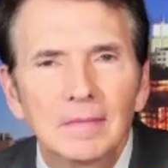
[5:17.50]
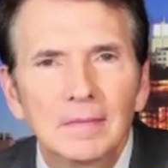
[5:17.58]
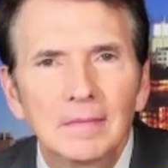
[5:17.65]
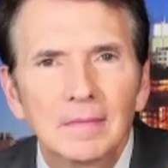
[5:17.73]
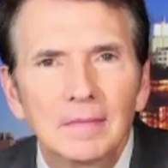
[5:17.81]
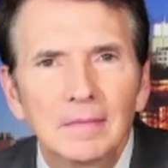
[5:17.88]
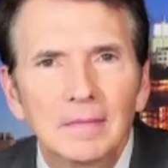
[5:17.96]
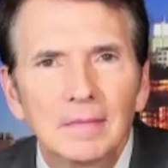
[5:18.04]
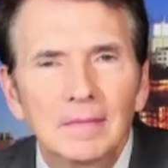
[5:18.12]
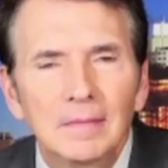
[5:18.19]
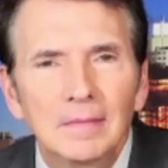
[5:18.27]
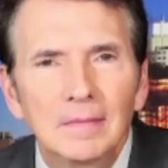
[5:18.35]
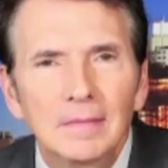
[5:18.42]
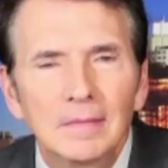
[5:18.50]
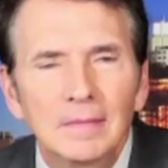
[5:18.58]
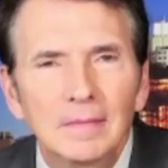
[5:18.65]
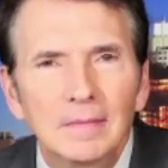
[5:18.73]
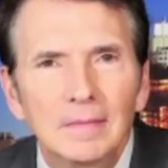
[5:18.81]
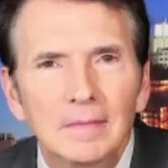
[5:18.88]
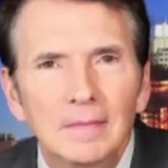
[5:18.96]

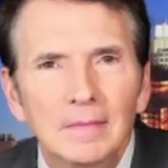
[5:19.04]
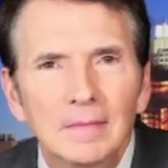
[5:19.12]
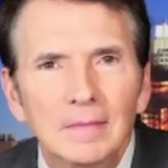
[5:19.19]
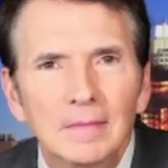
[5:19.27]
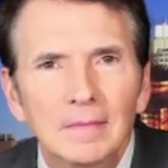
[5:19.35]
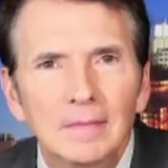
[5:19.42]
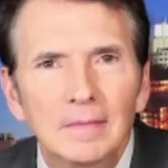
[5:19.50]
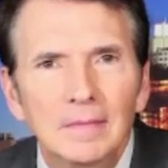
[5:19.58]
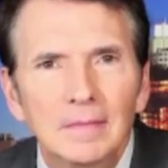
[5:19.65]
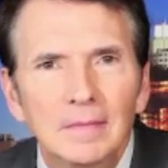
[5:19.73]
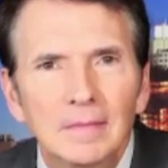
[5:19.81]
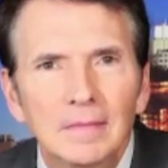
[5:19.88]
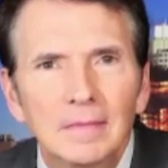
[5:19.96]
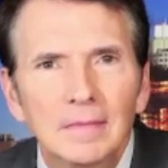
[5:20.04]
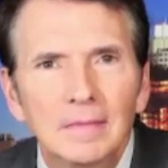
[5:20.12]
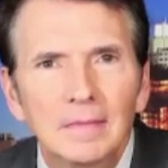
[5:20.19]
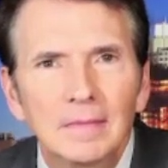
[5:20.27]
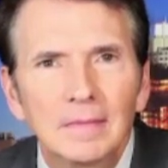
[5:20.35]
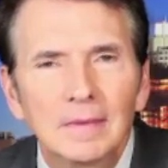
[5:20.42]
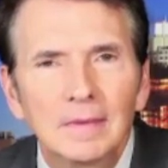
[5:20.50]

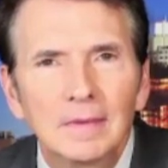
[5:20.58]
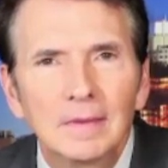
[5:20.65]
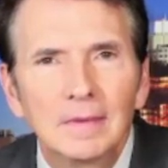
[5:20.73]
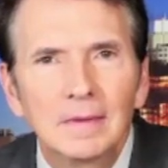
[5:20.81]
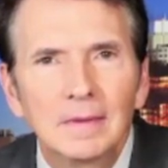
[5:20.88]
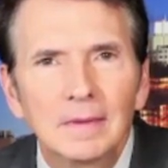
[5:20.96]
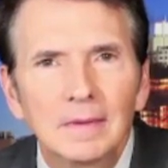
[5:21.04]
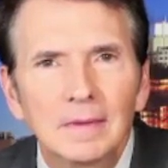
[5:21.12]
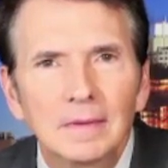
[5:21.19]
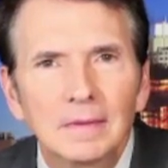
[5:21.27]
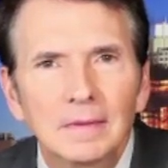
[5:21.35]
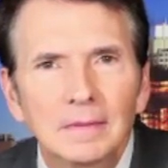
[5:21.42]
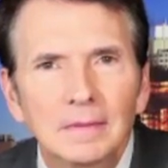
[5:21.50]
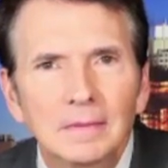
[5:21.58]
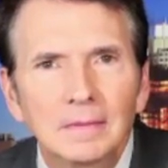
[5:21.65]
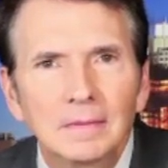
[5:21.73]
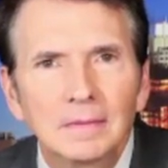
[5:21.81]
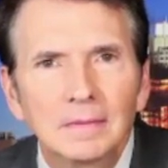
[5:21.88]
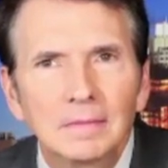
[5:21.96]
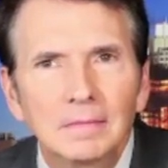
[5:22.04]

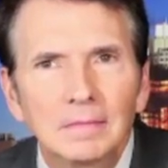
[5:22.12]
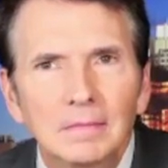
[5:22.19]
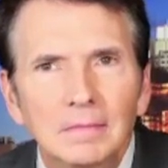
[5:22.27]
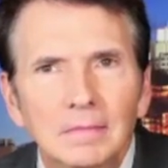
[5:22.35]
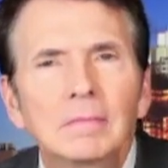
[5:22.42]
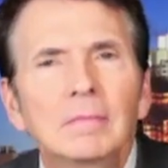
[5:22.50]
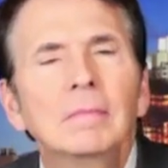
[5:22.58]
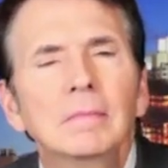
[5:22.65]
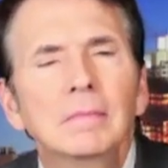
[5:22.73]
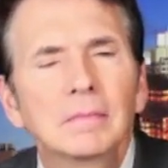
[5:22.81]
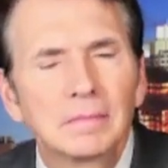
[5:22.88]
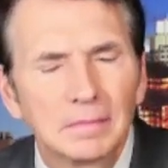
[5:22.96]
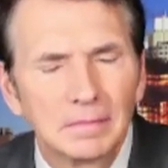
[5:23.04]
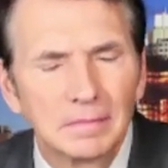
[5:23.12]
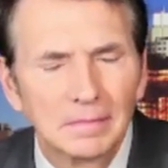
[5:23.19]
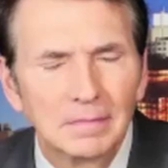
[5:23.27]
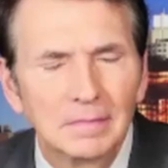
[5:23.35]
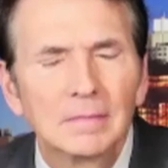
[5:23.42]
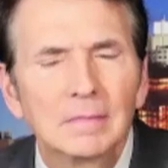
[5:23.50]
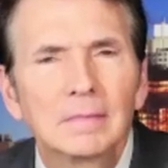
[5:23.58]

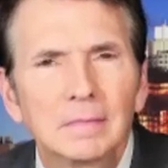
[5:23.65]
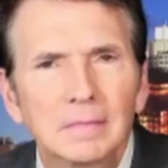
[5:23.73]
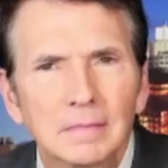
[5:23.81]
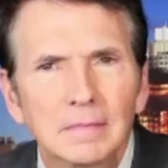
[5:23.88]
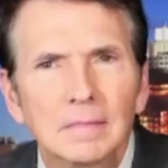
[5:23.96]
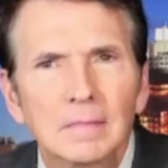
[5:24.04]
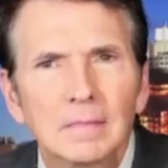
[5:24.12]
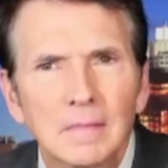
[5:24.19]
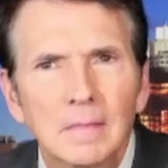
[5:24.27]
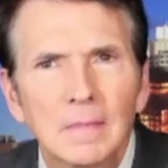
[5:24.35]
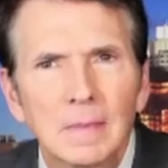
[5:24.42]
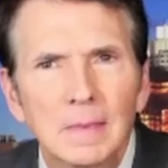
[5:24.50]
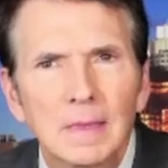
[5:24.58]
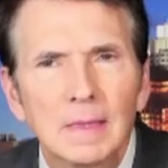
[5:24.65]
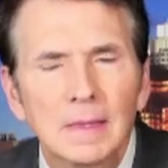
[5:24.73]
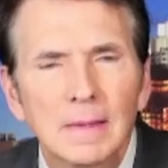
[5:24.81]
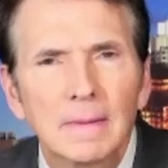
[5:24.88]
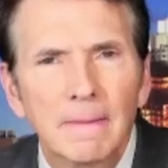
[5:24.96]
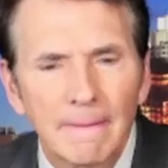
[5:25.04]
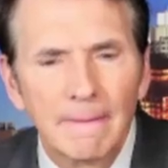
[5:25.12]

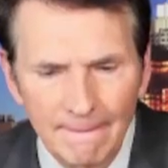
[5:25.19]
[no speech]